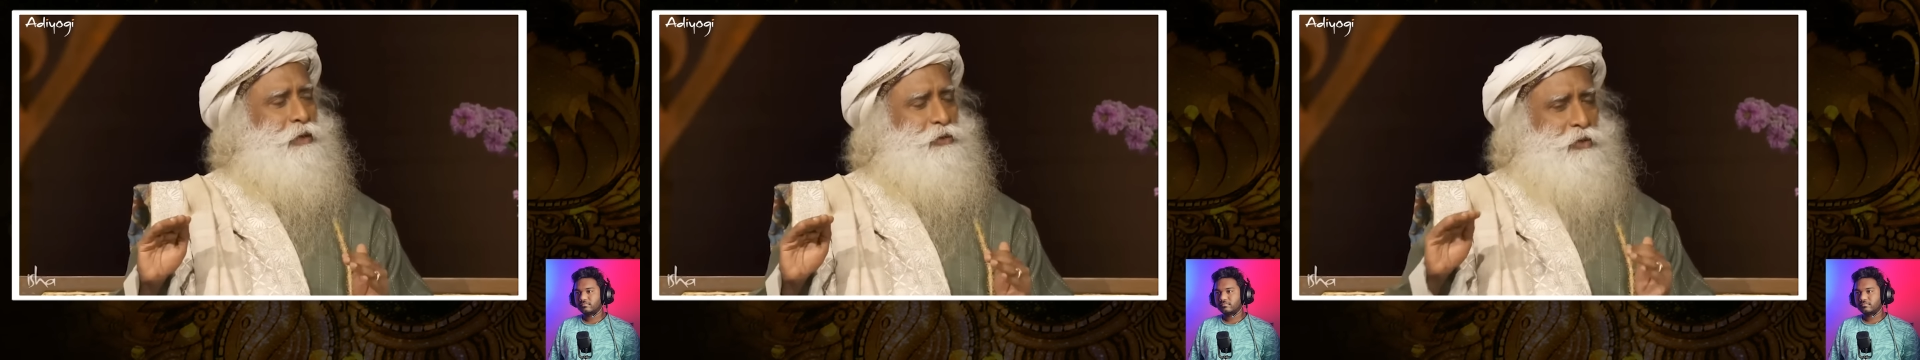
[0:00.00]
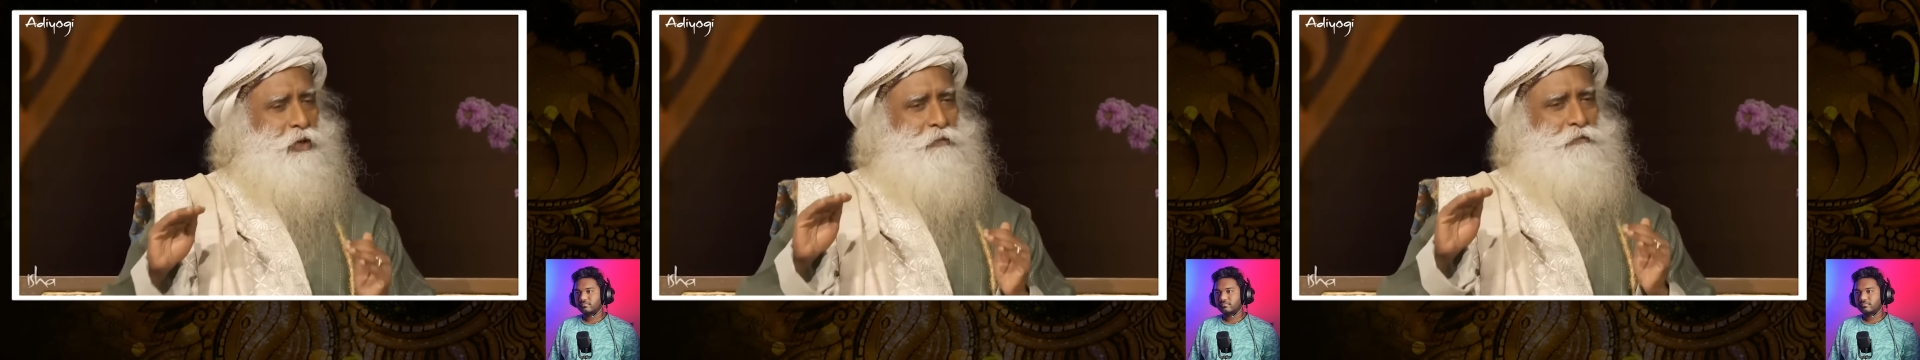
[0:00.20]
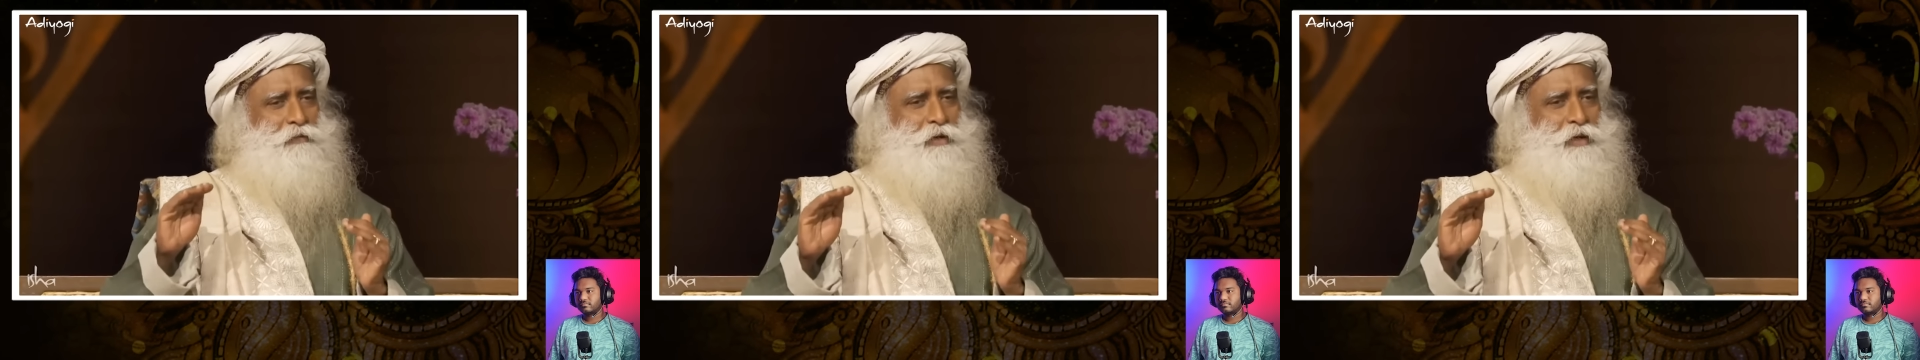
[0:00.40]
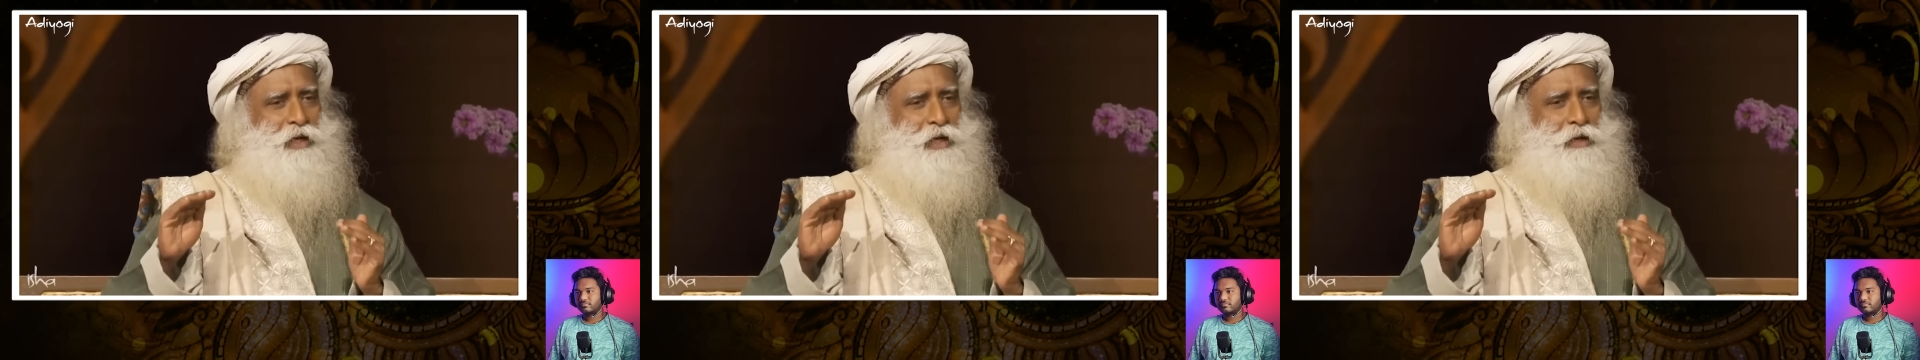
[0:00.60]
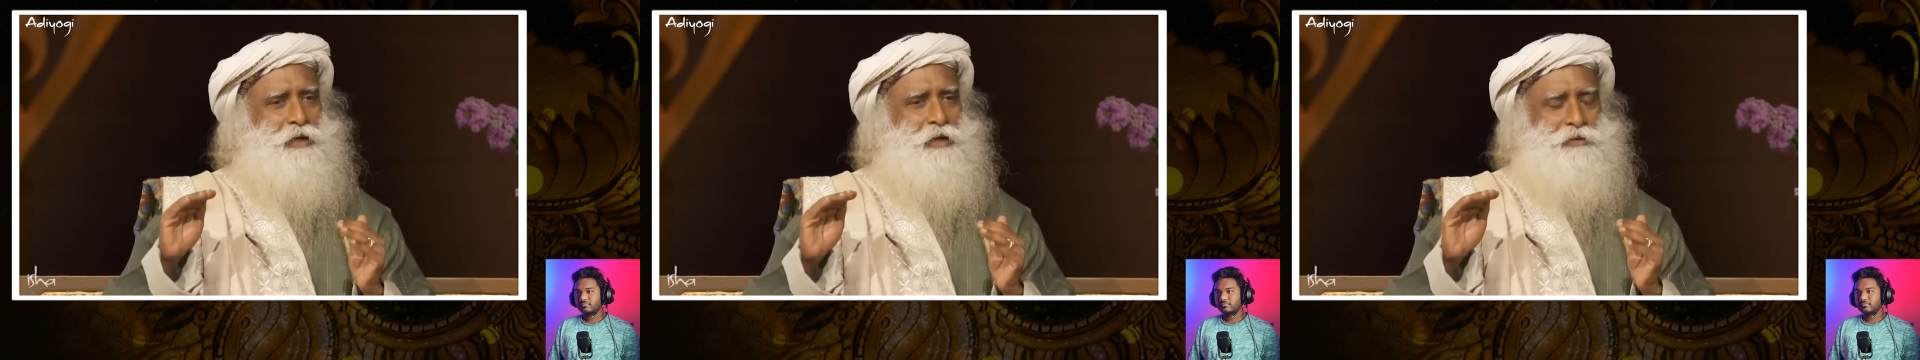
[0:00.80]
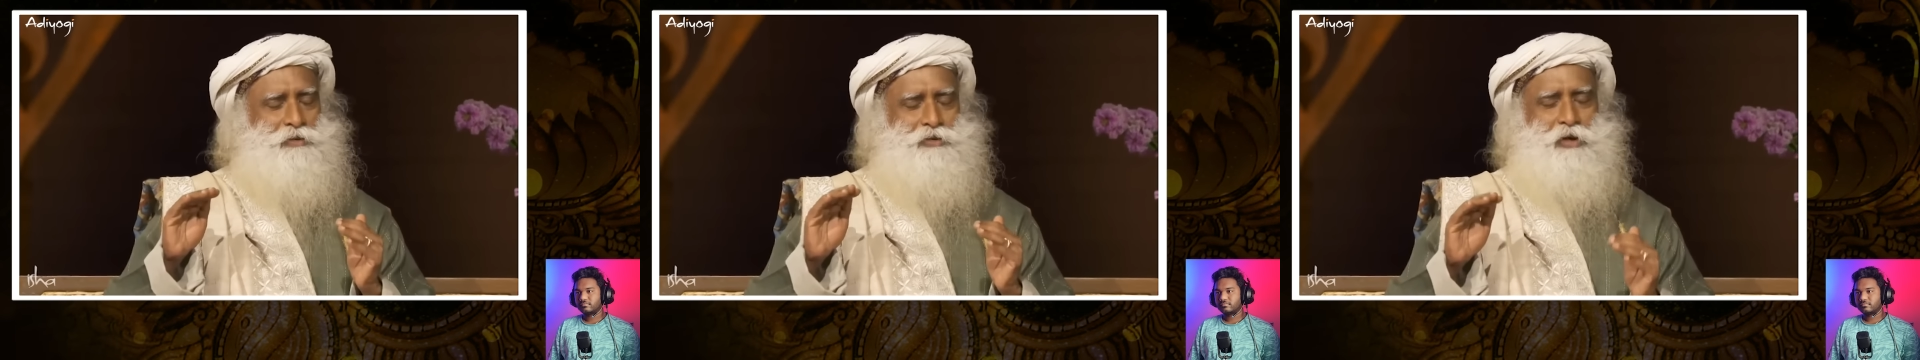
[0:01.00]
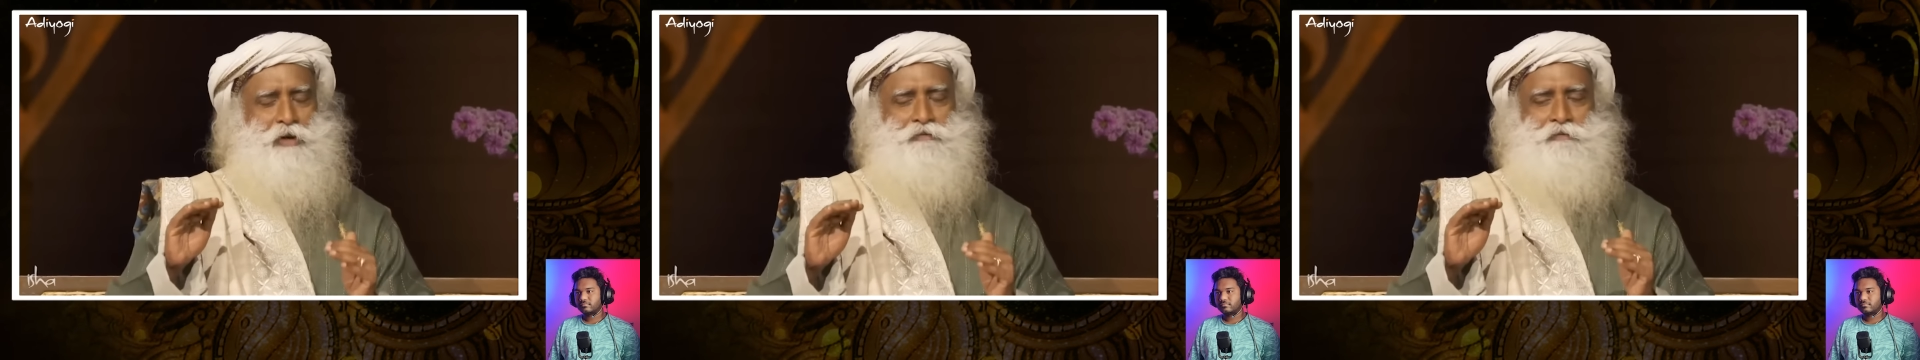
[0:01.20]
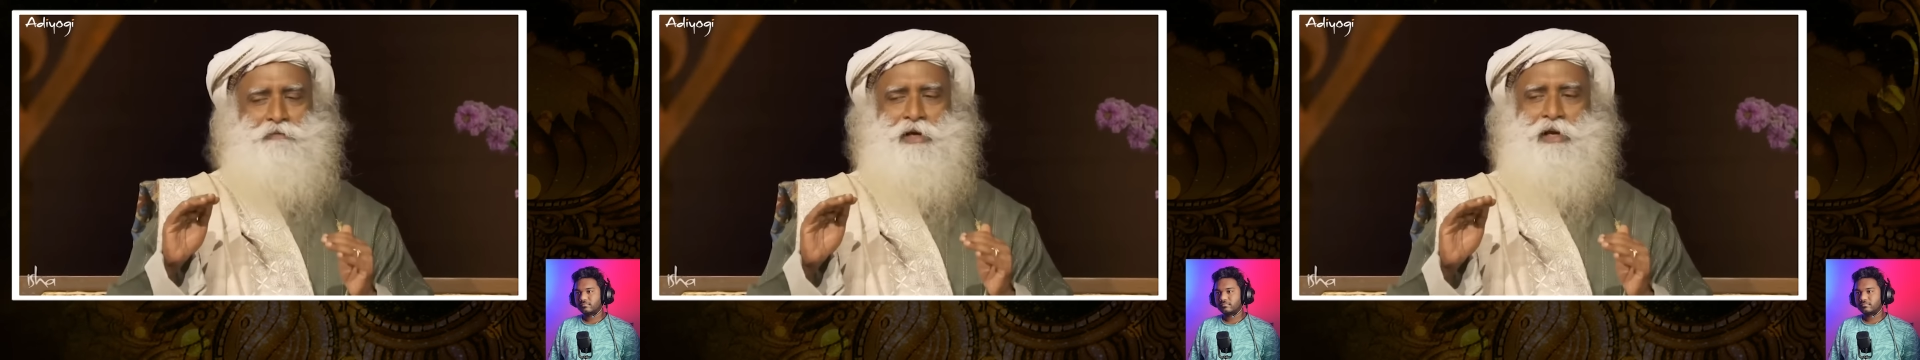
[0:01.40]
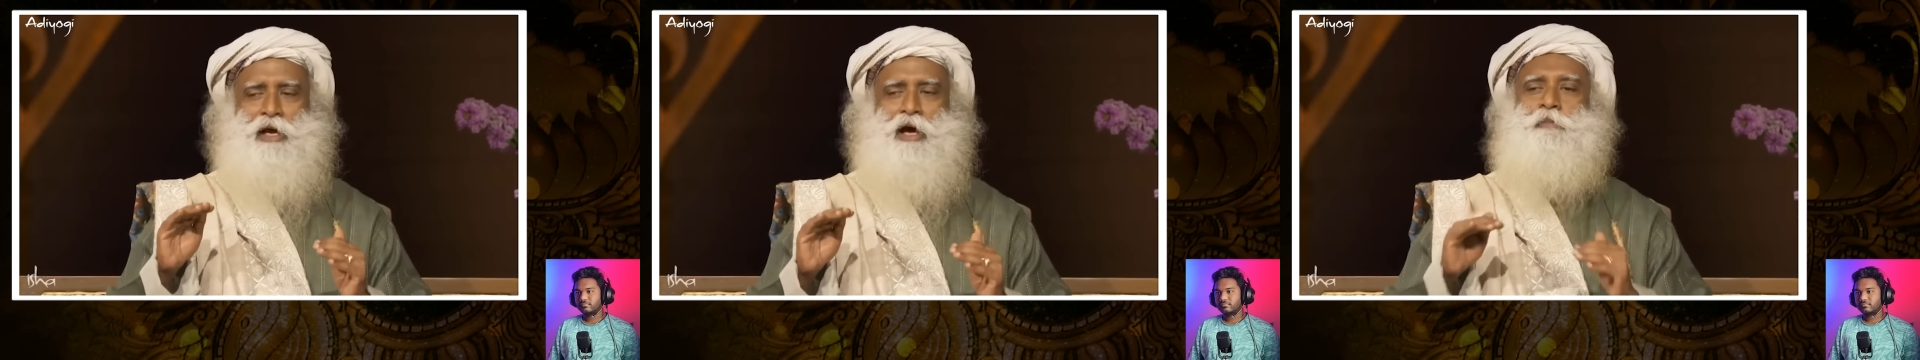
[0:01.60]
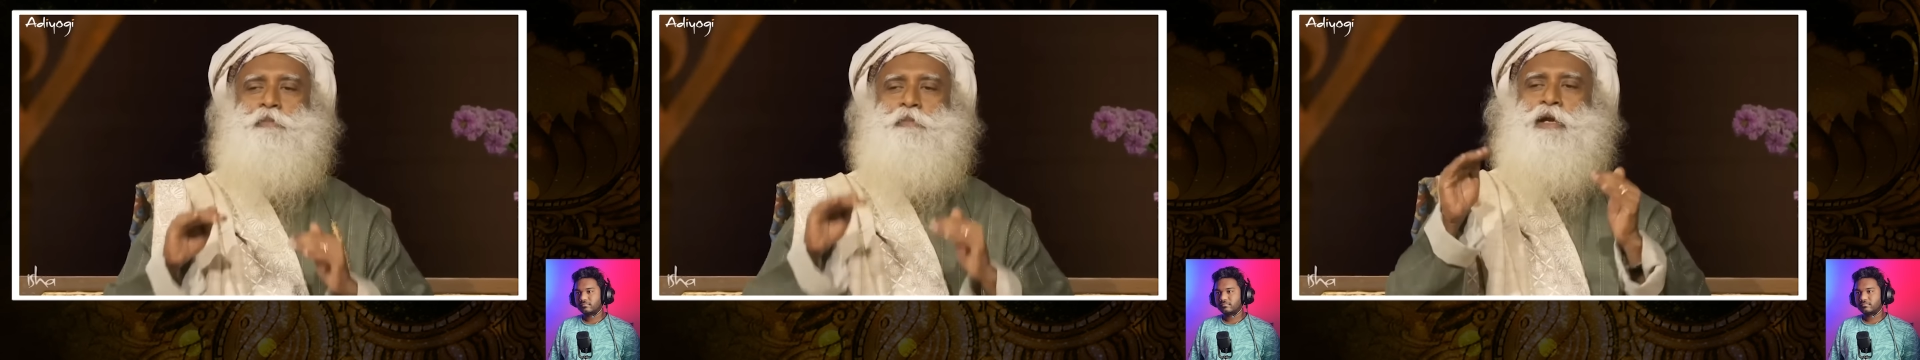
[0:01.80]
software
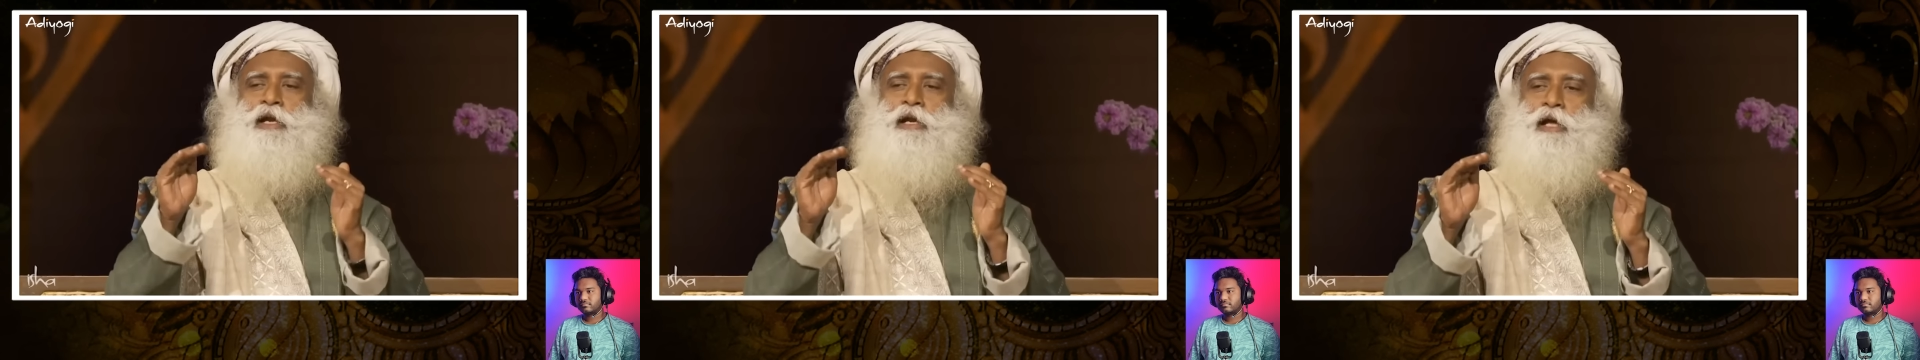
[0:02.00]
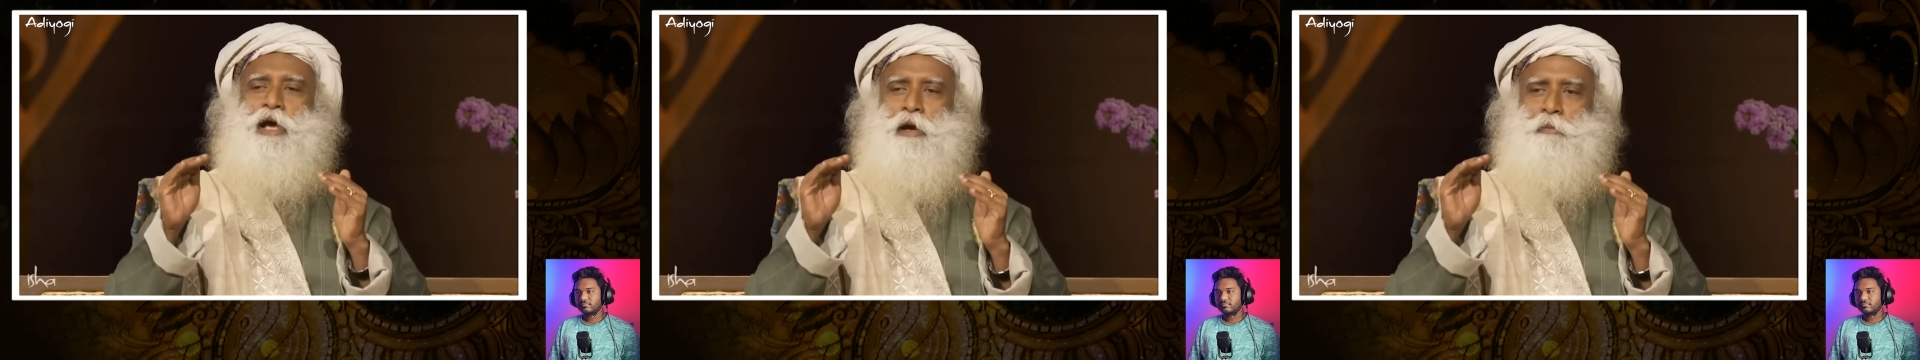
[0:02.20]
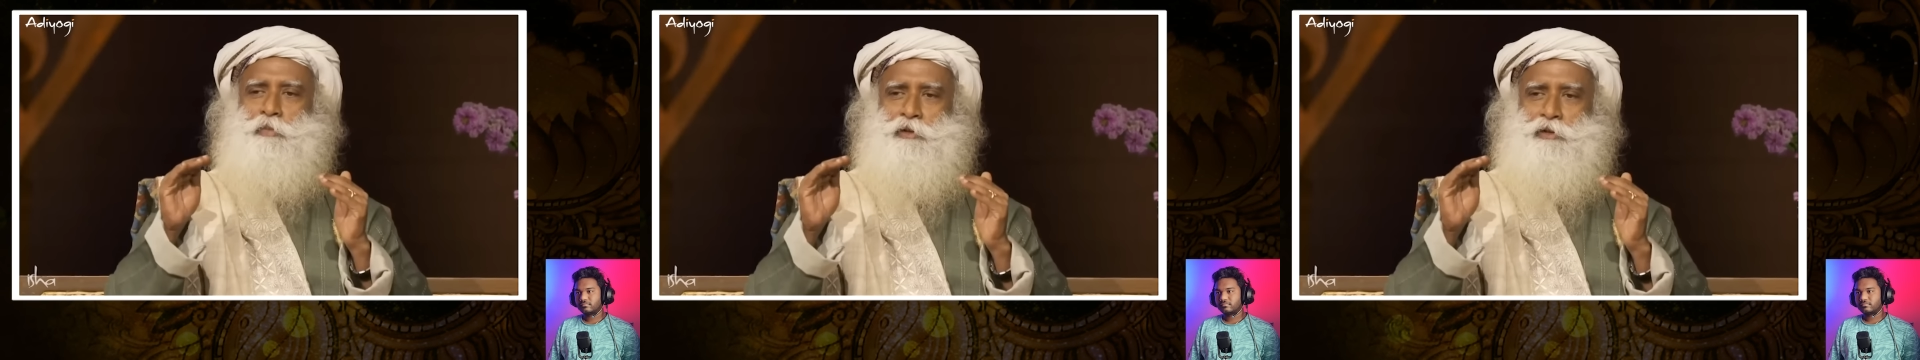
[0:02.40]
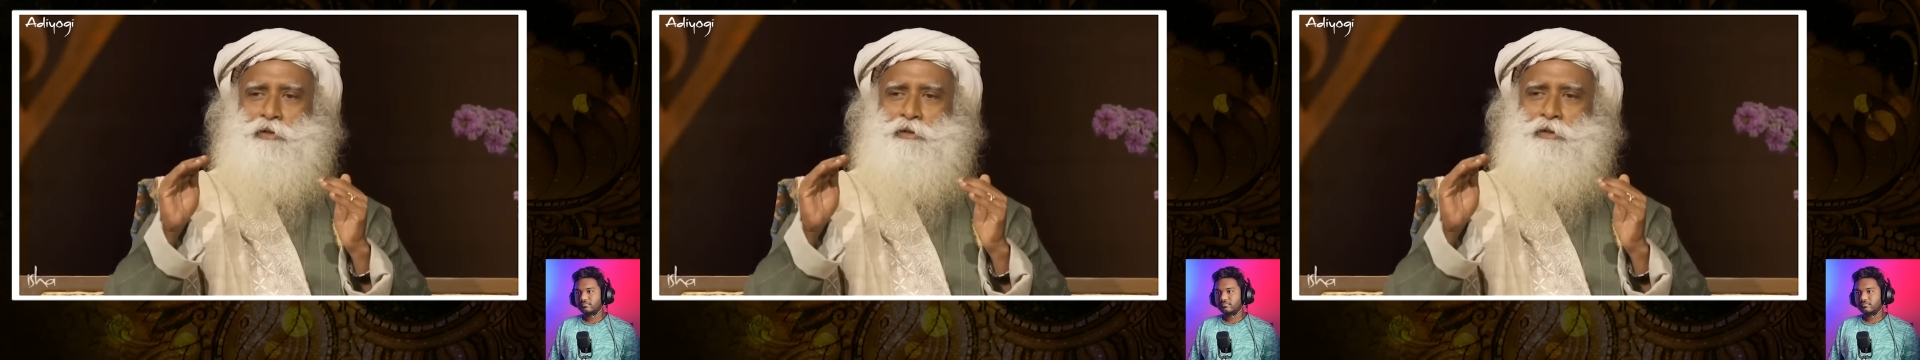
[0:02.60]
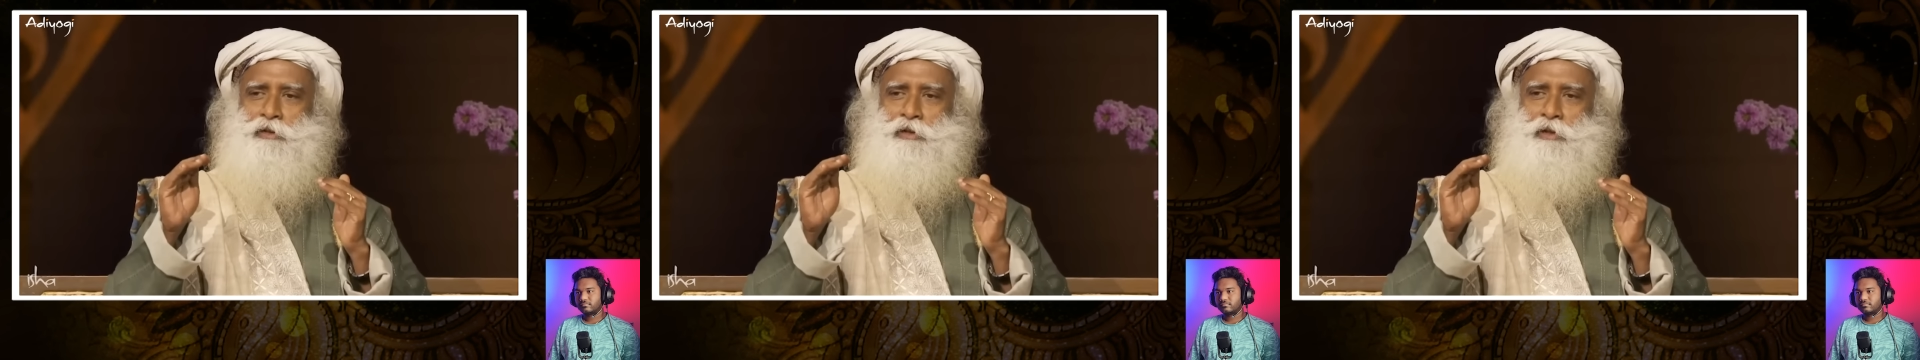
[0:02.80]
upgrade happened.